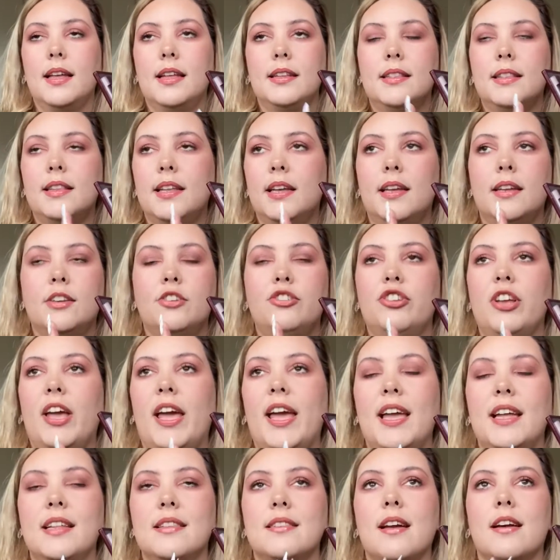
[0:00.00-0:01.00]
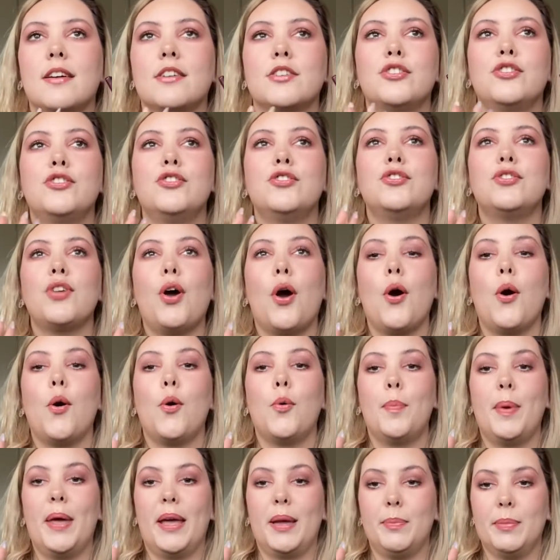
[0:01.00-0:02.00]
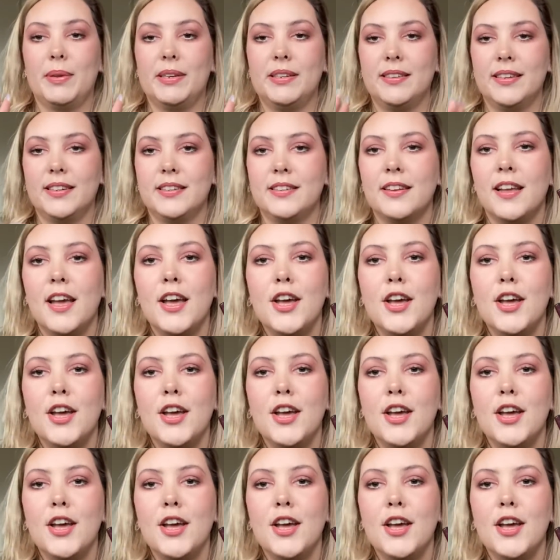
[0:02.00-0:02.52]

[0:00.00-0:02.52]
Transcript: the shades are so pigmented.